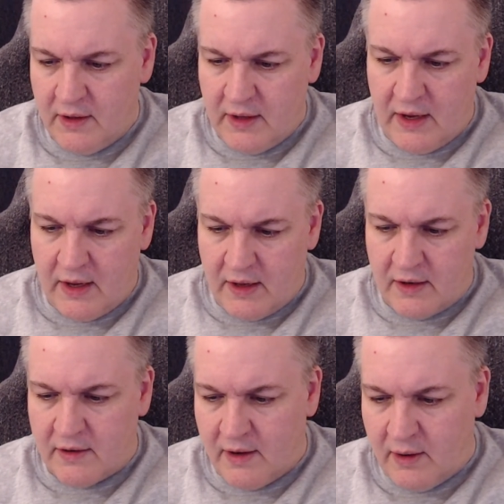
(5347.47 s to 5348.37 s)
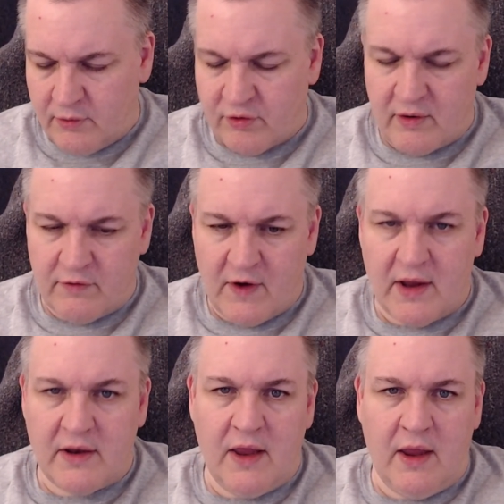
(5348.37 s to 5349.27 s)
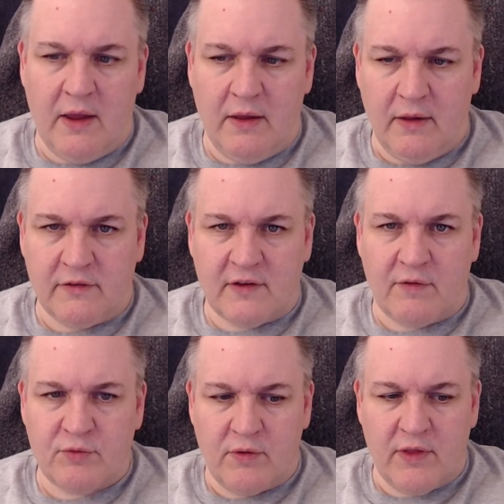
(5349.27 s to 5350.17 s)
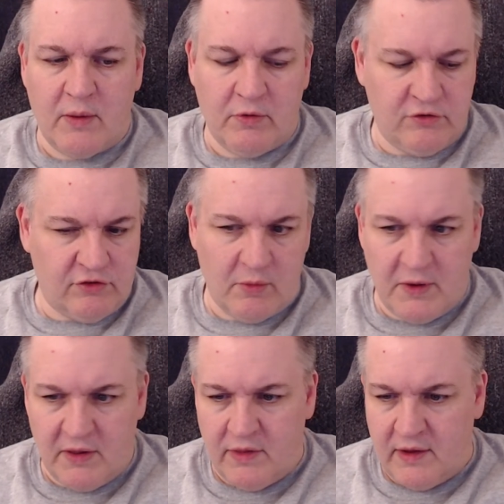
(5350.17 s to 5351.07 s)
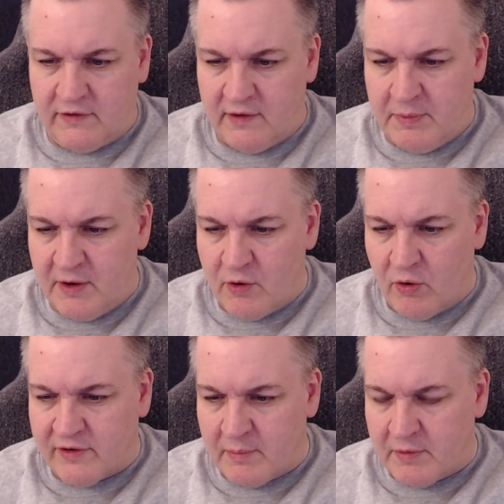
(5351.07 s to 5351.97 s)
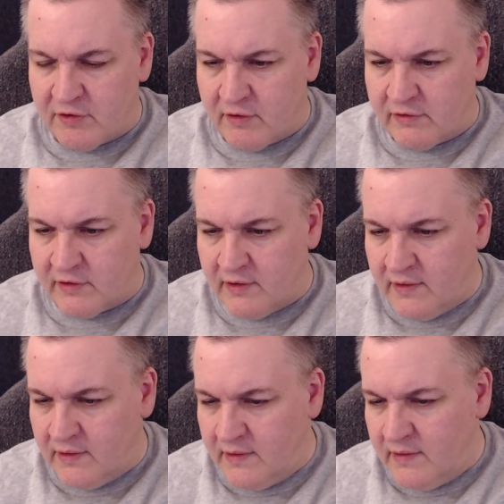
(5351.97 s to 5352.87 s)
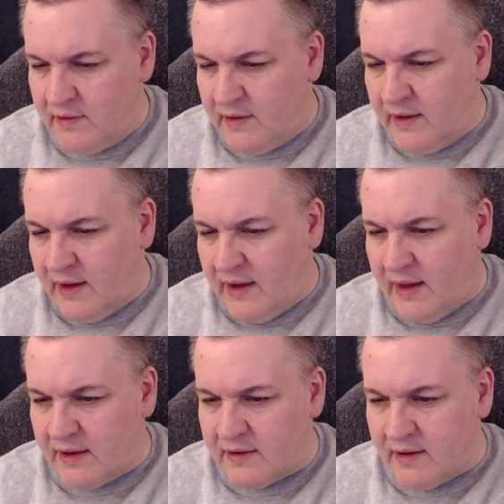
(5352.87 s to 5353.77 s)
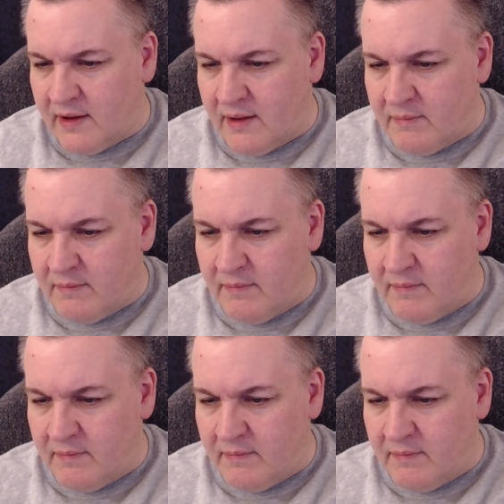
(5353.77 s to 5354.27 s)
and I was trying to find a software that would show me the CPU core temperatures, and I